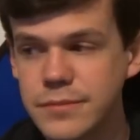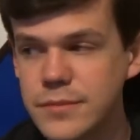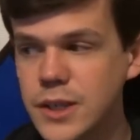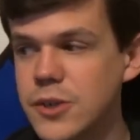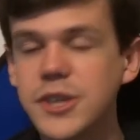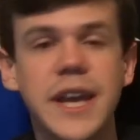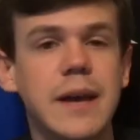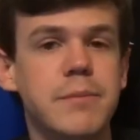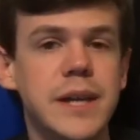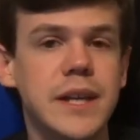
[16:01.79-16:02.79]
you know, you
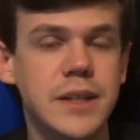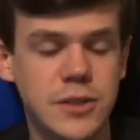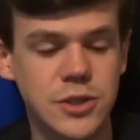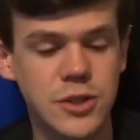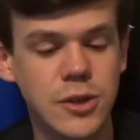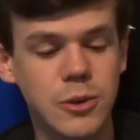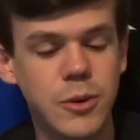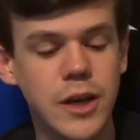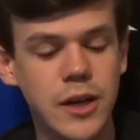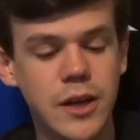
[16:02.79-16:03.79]
can't beat it. So
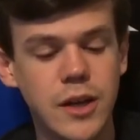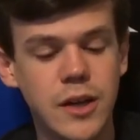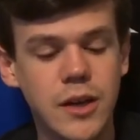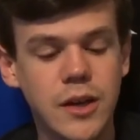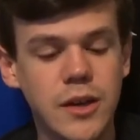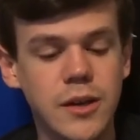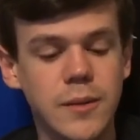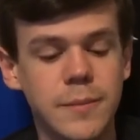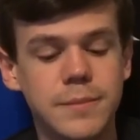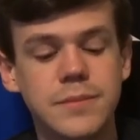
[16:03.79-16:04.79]

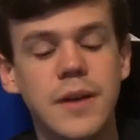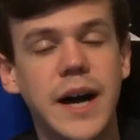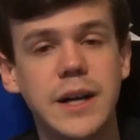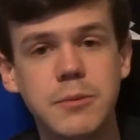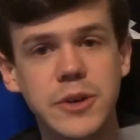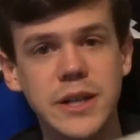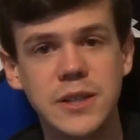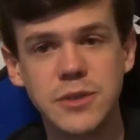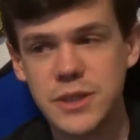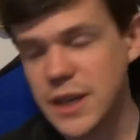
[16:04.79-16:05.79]
I upgraded
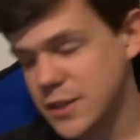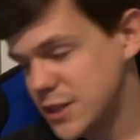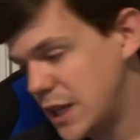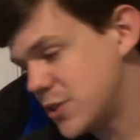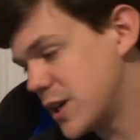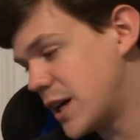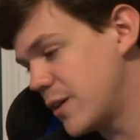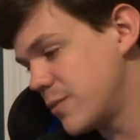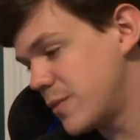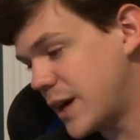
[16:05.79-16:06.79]
to a solid state
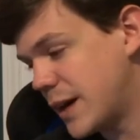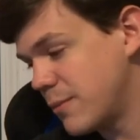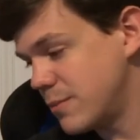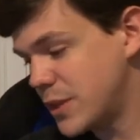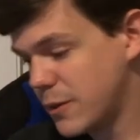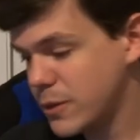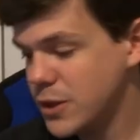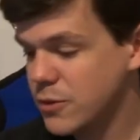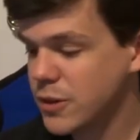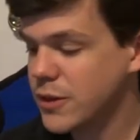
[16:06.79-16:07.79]
drive. I definitely
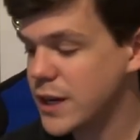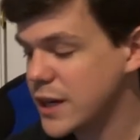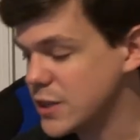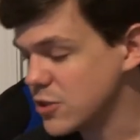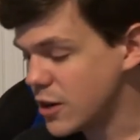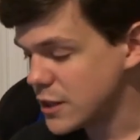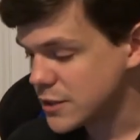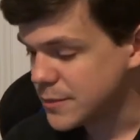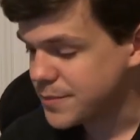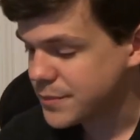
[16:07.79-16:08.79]
don't regret it. It's
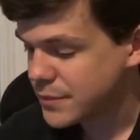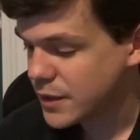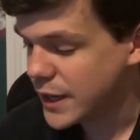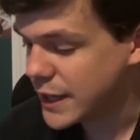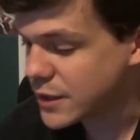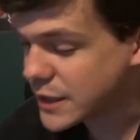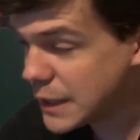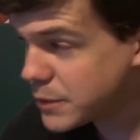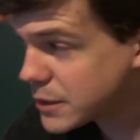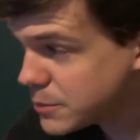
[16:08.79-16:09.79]
awesome. And the
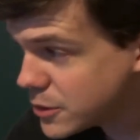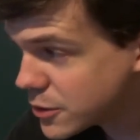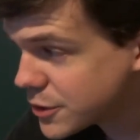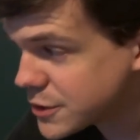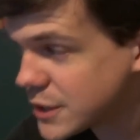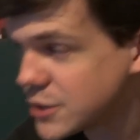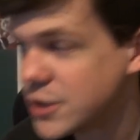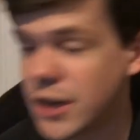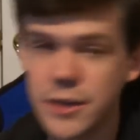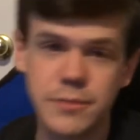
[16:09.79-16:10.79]
gaming computer is, is
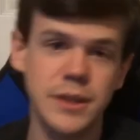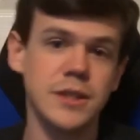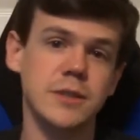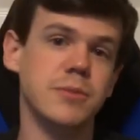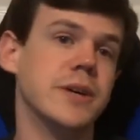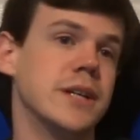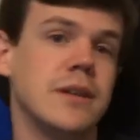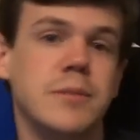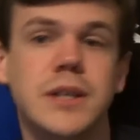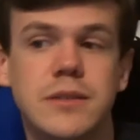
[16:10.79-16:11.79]
done at this point.
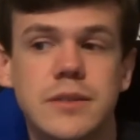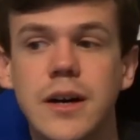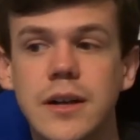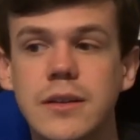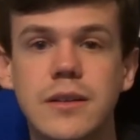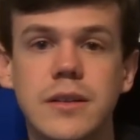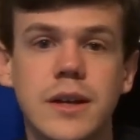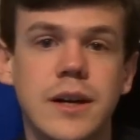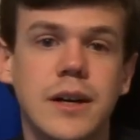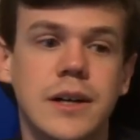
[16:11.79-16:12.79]
I mean, it's done.
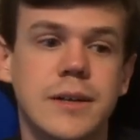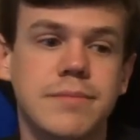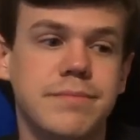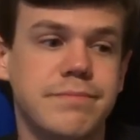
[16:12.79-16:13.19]
Um,